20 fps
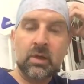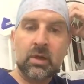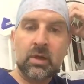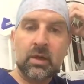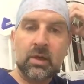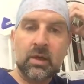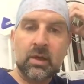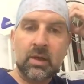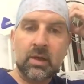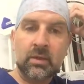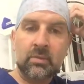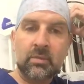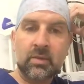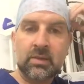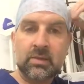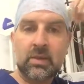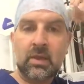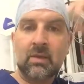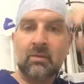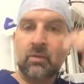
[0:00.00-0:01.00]
uh, because
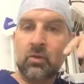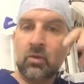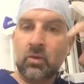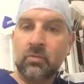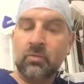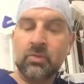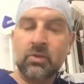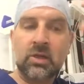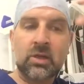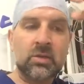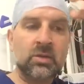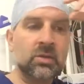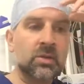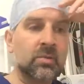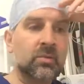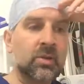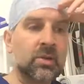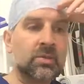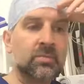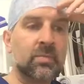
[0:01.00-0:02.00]
they give a lot of projection to the
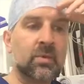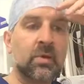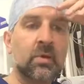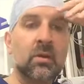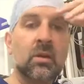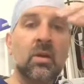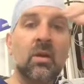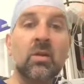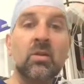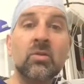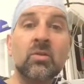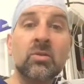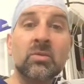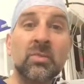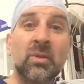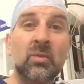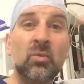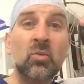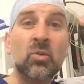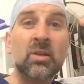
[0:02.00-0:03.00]
breast. But you can't use them
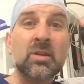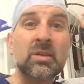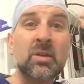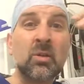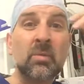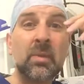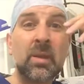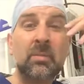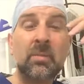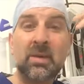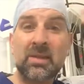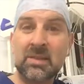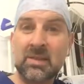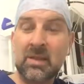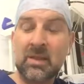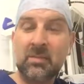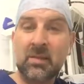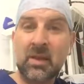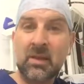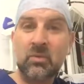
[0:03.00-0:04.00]
anymore because they were made by
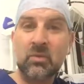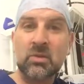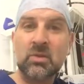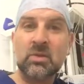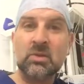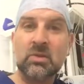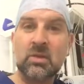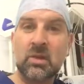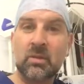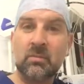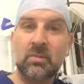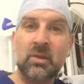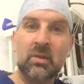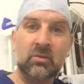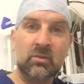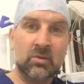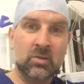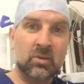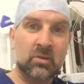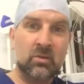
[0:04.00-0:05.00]
Silimed, which is a company
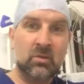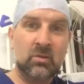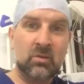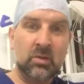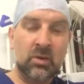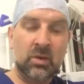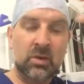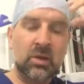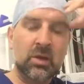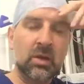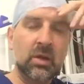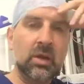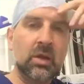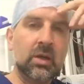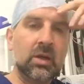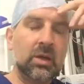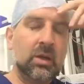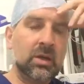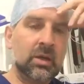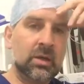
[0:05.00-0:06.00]
which no longer
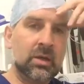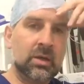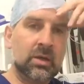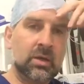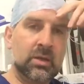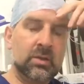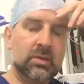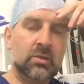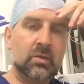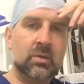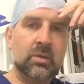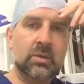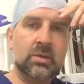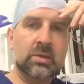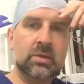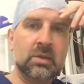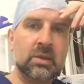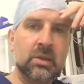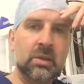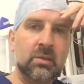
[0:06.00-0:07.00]
uh, has got the
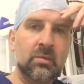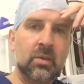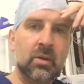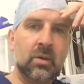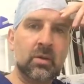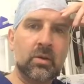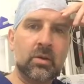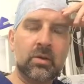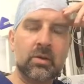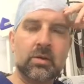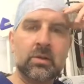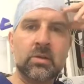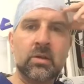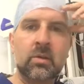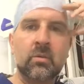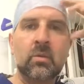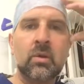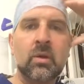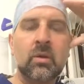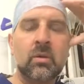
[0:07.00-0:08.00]
CE mark. So
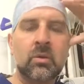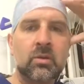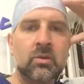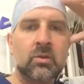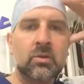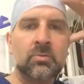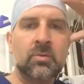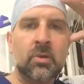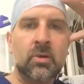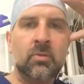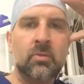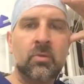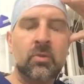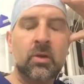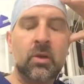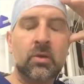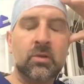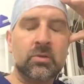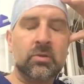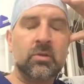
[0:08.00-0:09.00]
we can't use poly-
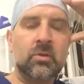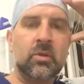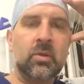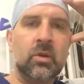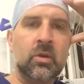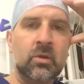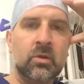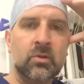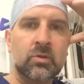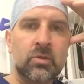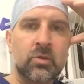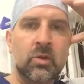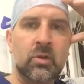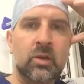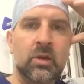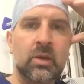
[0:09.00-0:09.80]
uh, sorry, we can't use conical